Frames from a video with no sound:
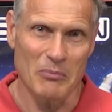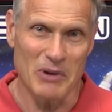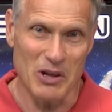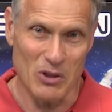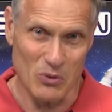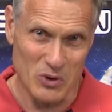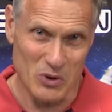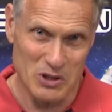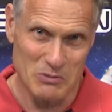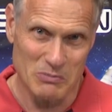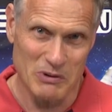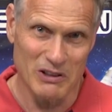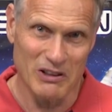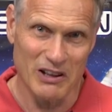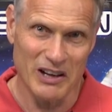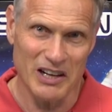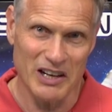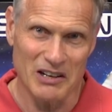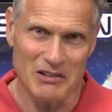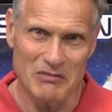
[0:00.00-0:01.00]
May the winds be
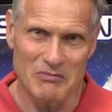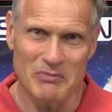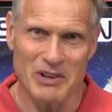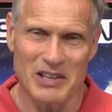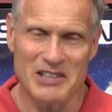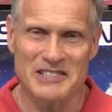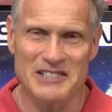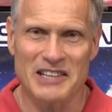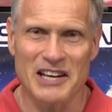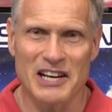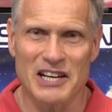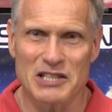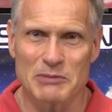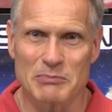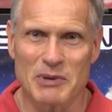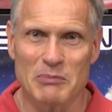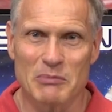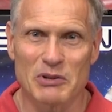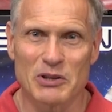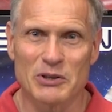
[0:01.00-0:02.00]
light, may the skies
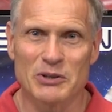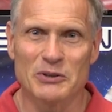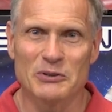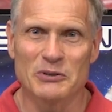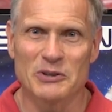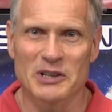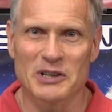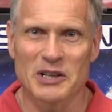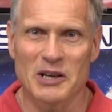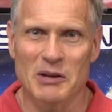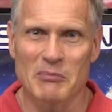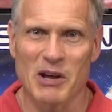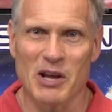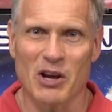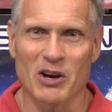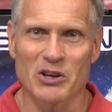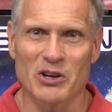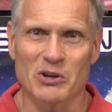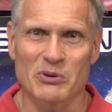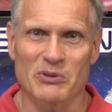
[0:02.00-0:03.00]
be blue, may
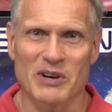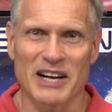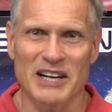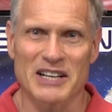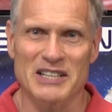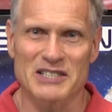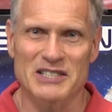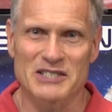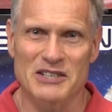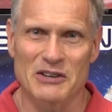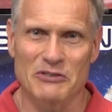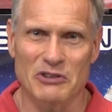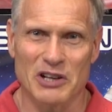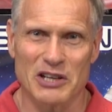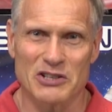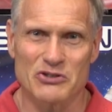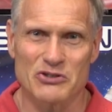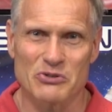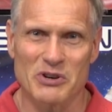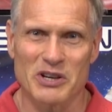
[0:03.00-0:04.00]
all your rockets
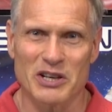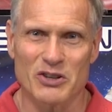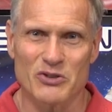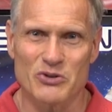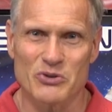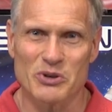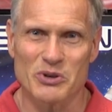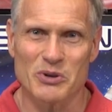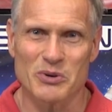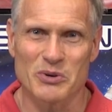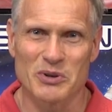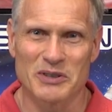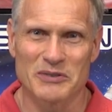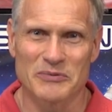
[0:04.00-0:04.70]
fly straight and true.